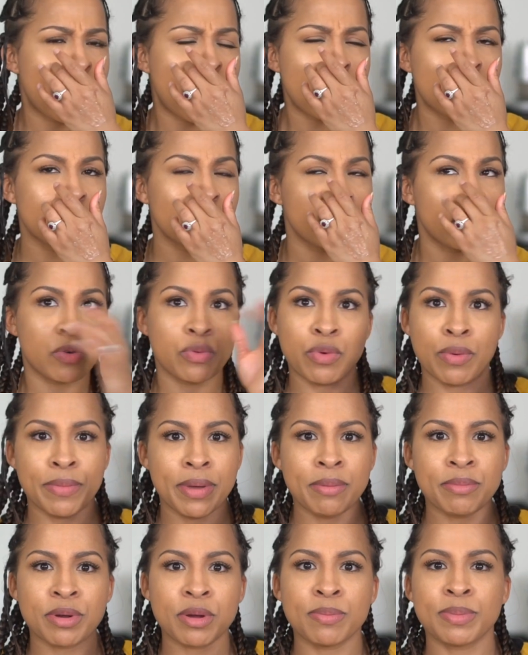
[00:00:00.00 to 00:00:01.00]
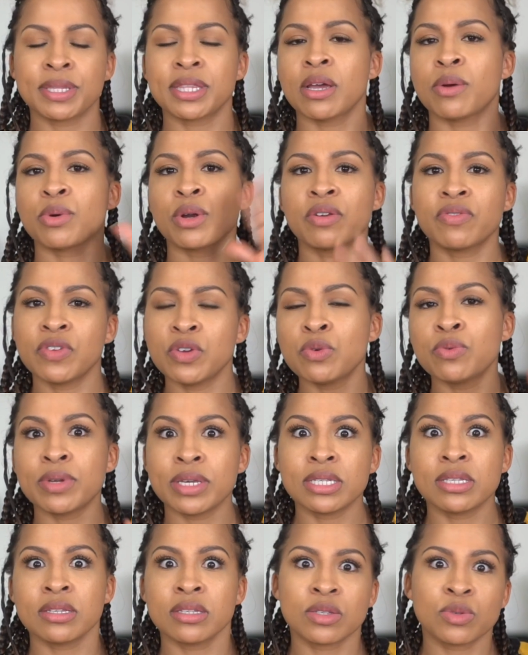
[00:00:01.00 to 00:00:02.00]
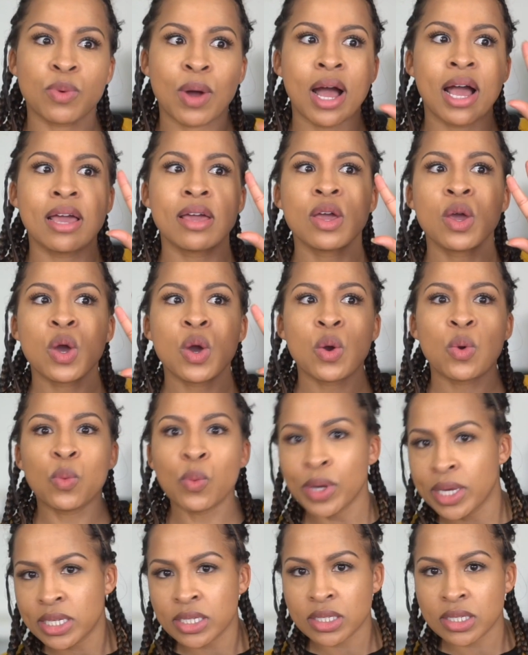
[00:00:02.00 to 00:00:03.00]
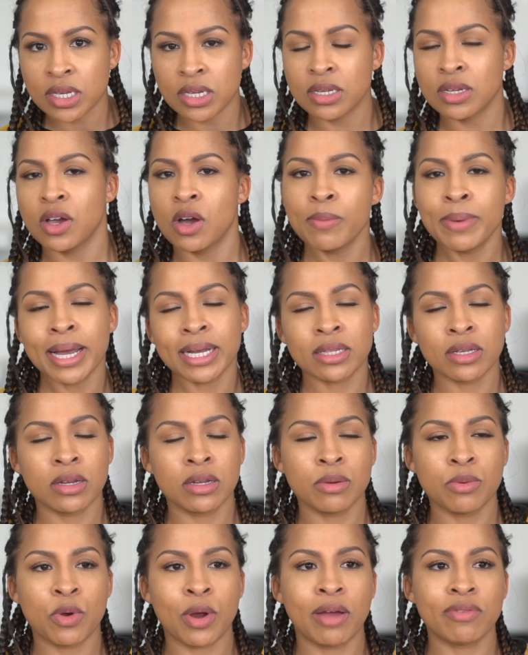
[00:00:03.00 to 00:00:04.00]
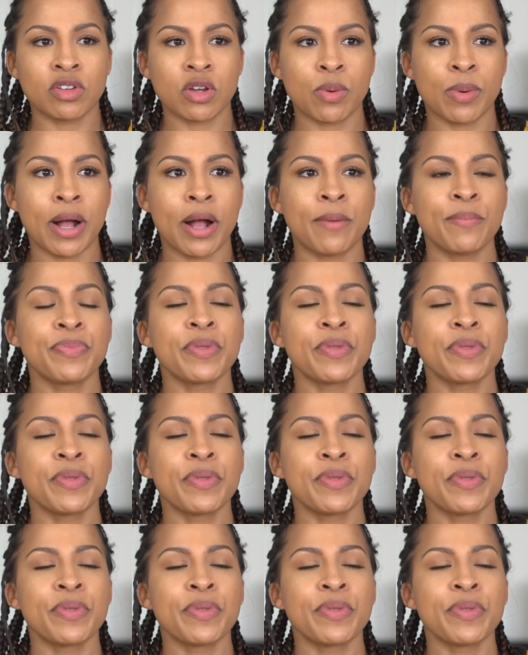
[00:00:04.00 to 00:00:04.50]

I don't even remember, but there were a few reasons why we just couldn't go back there anymore after a while.